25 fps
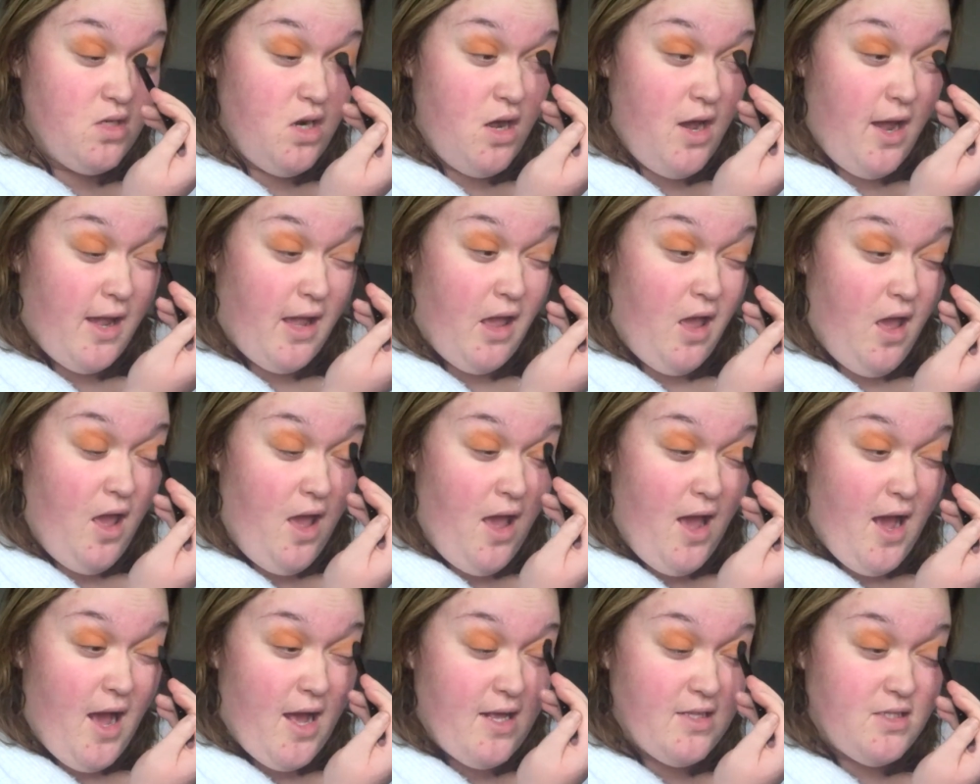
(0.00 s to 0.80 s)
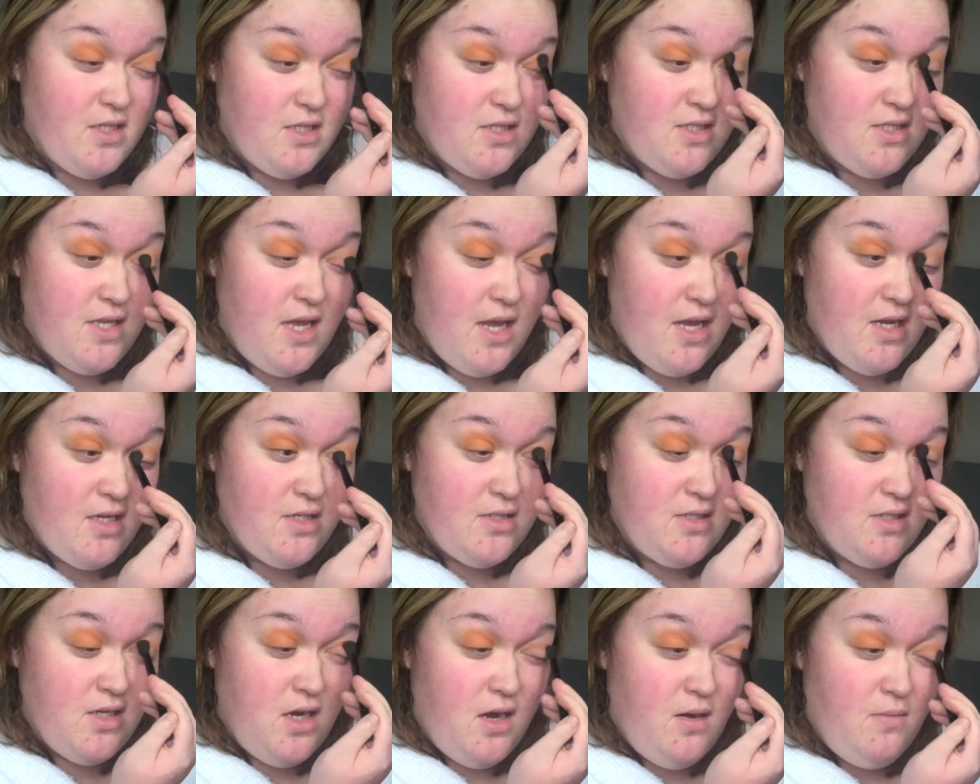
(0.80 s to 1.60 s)
Like, as I
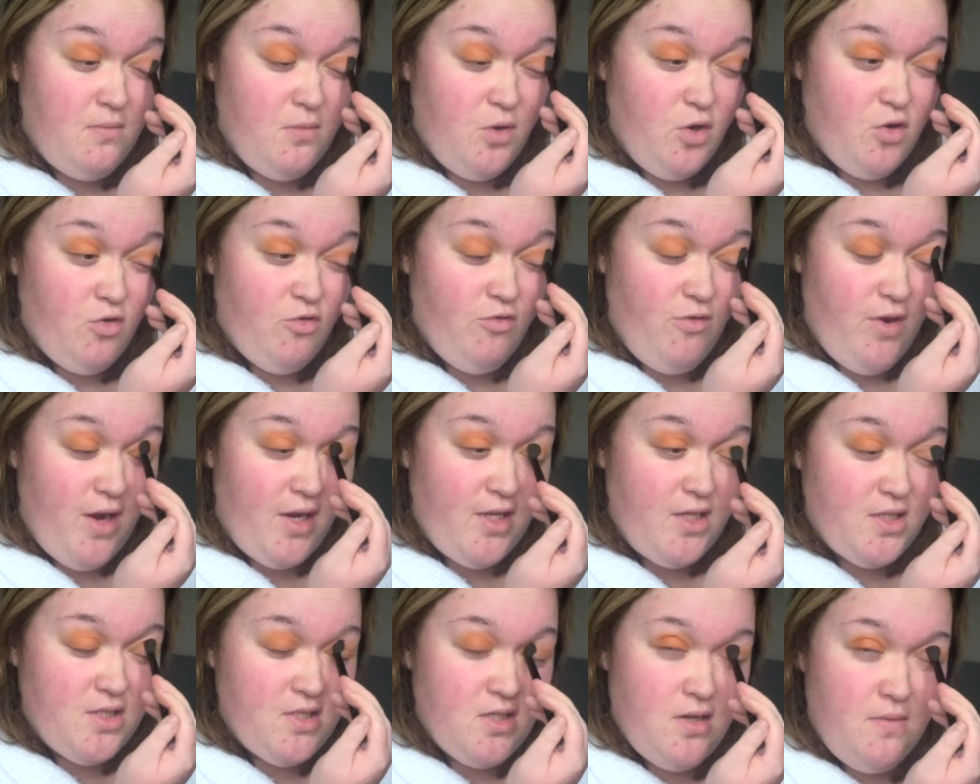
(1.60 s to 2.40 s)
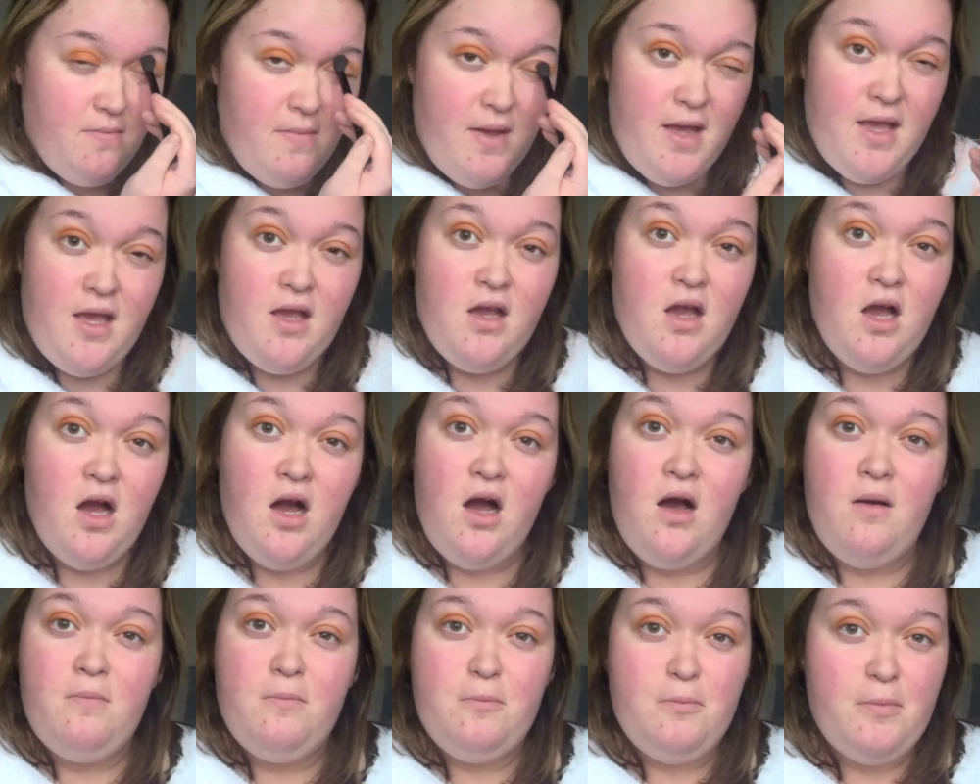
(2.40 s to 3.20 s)
said, I'm not great at
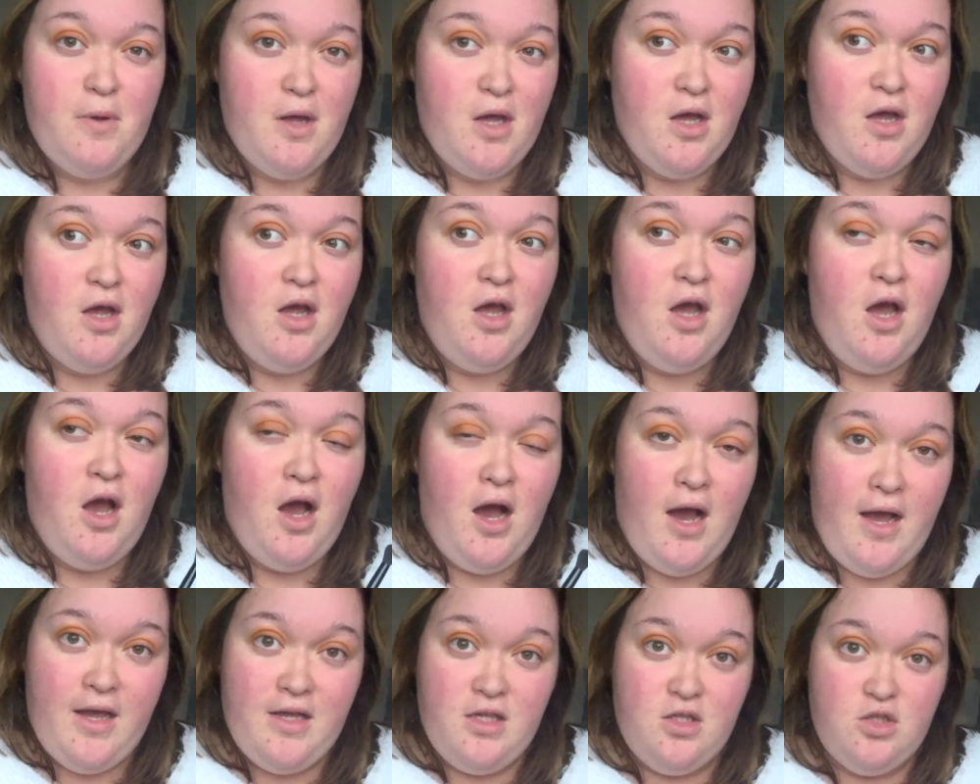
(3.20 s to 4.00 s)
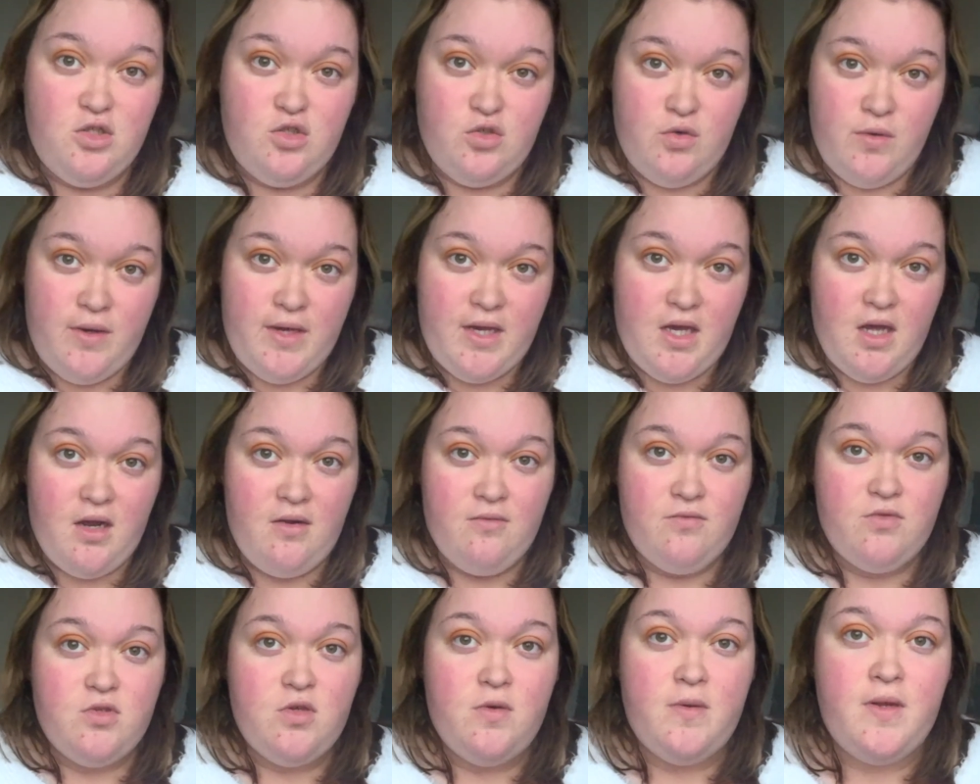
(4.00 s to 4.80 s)
makeup, but I enjoy kind
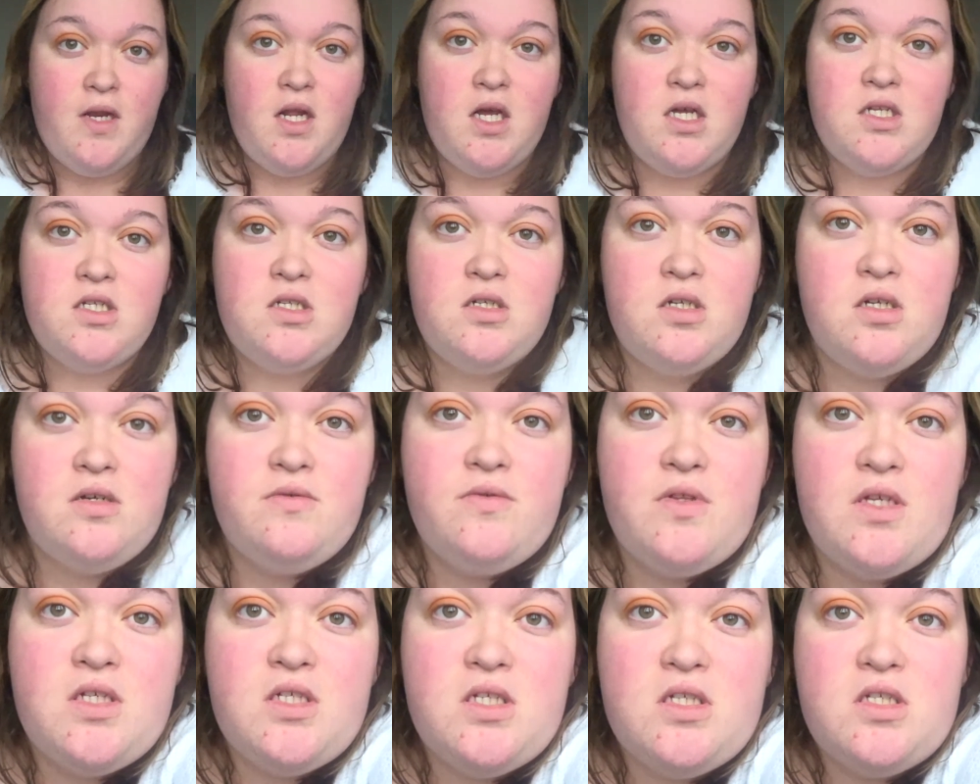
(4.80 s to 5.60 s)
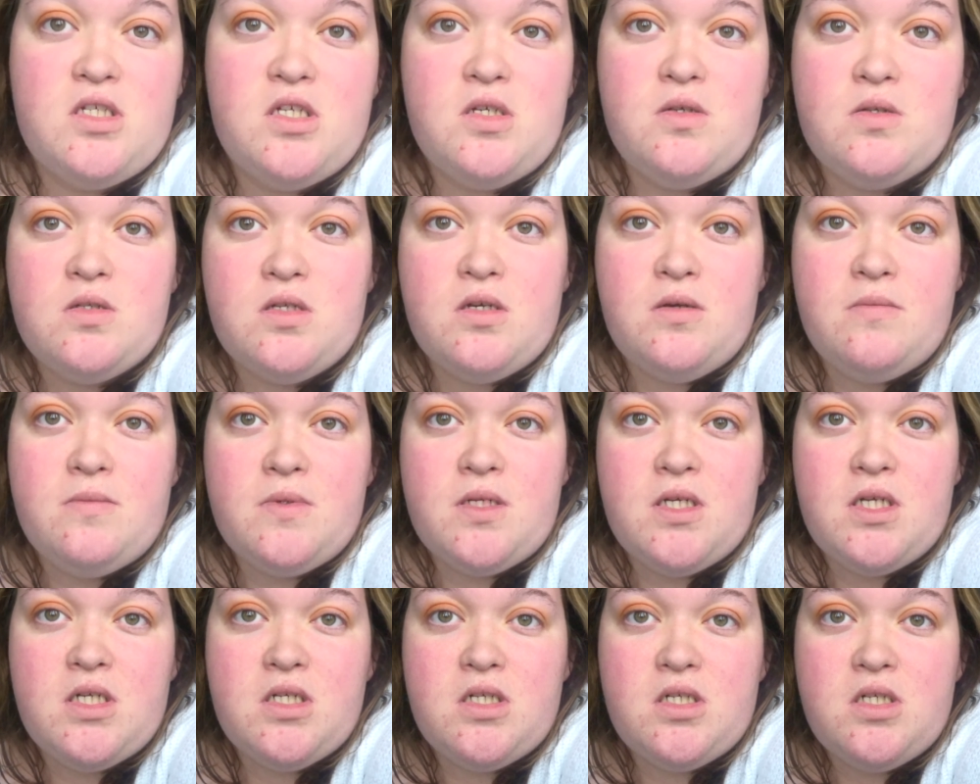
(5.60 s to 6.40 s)
of doing it. I don't know if this is too zoomed
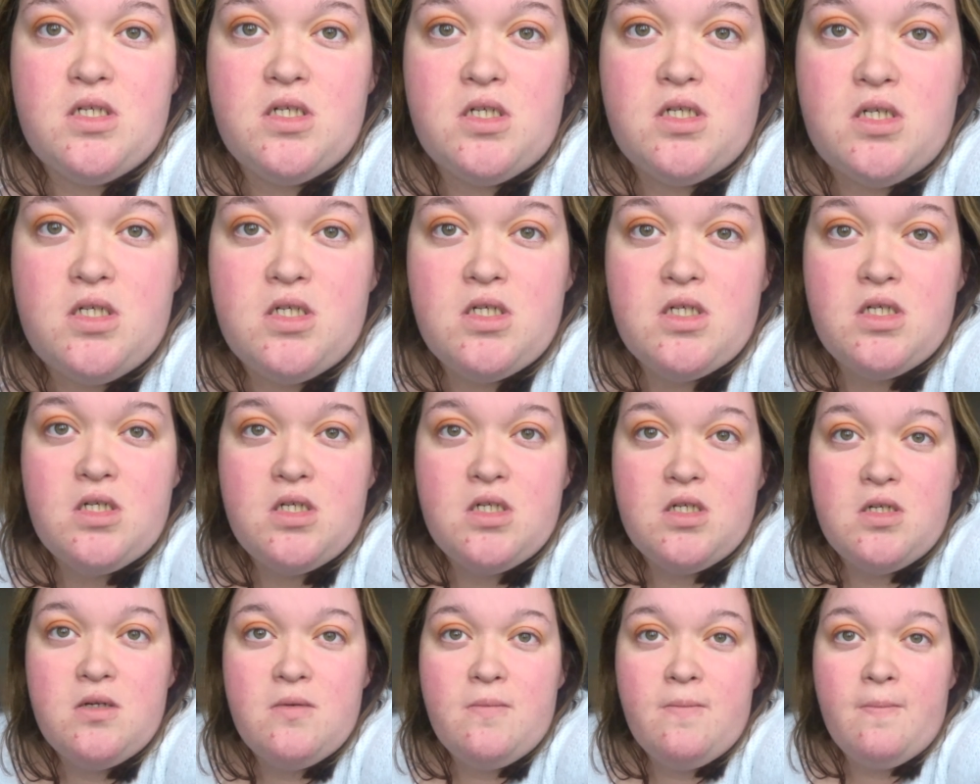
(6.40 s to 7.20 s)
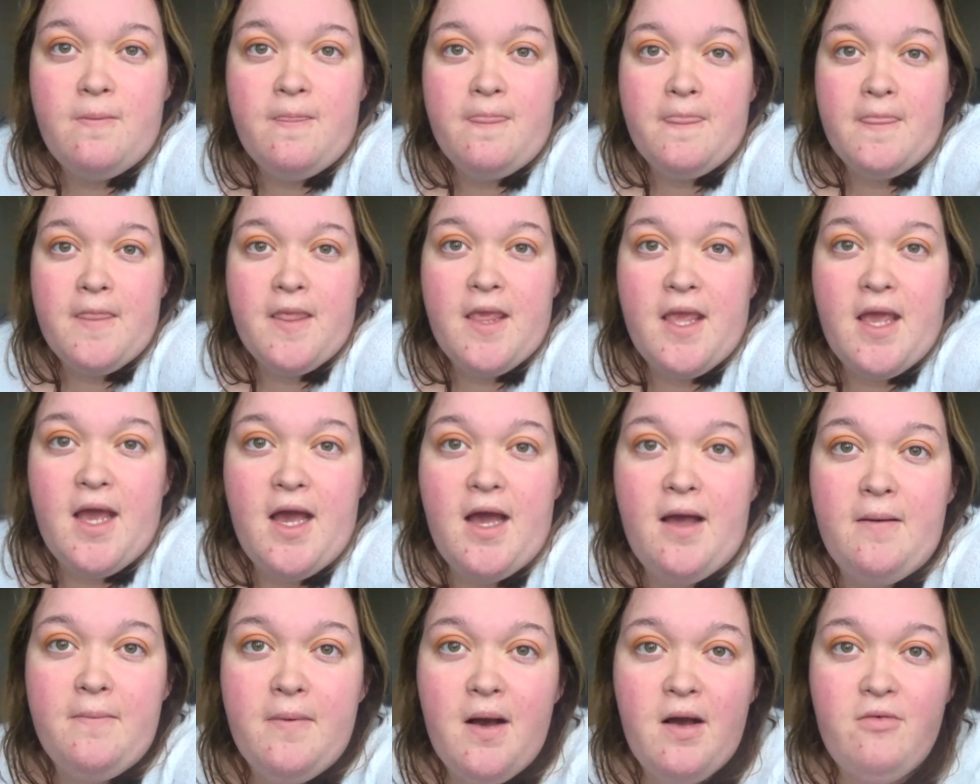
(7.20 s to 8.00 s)
in.
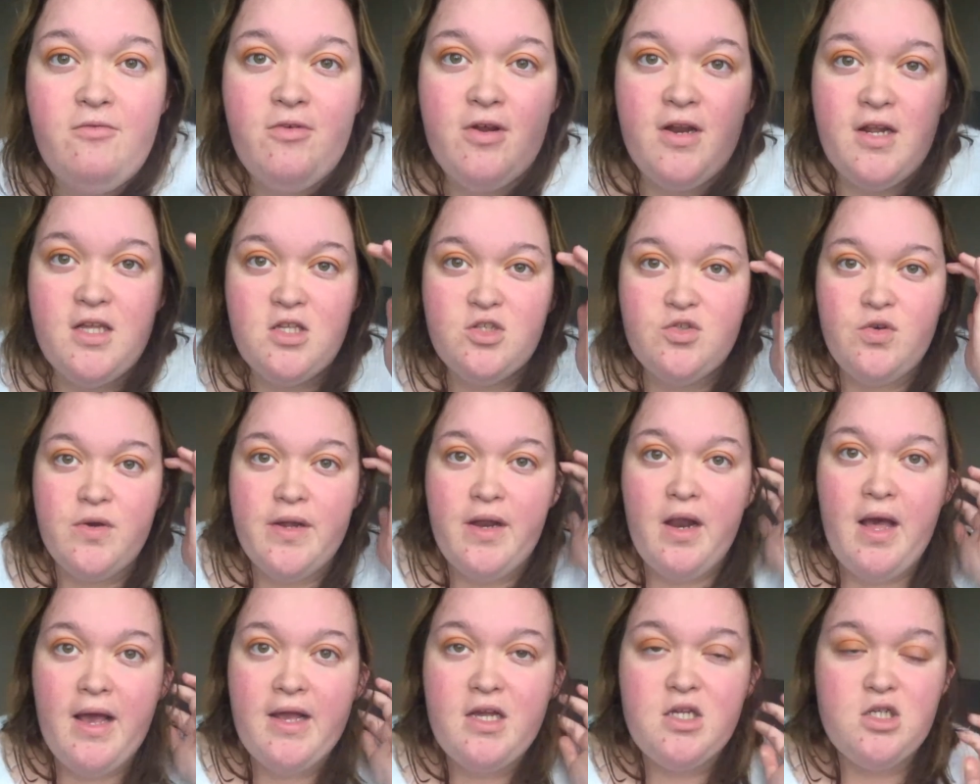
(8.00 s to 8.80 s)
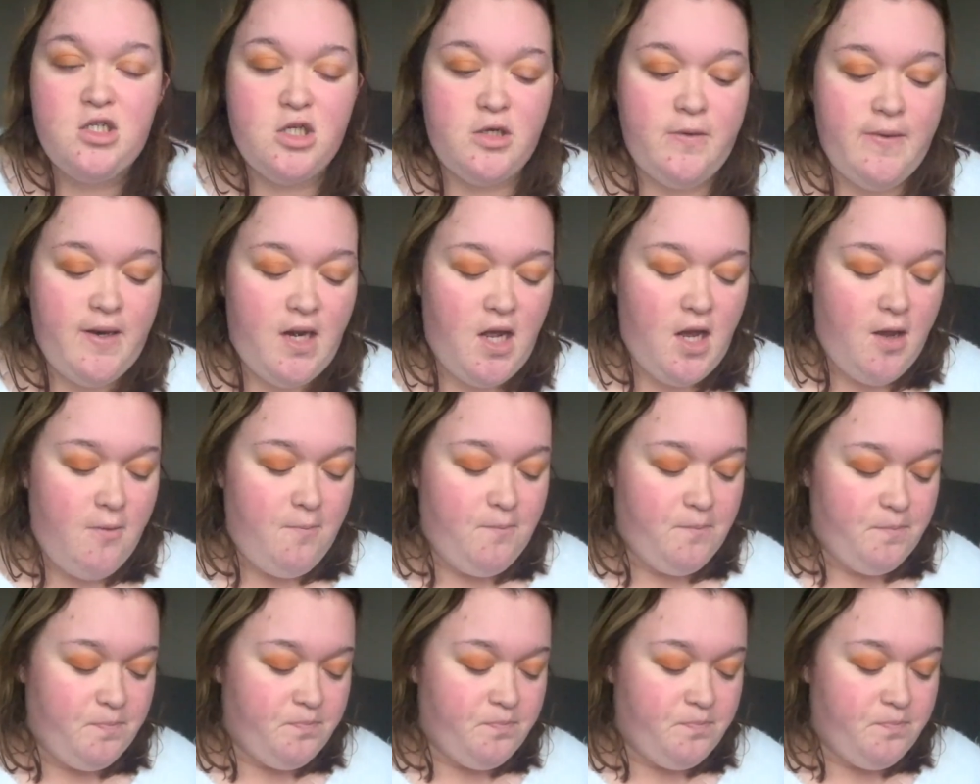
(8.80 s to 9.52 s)
I really enjoy, like, doing it.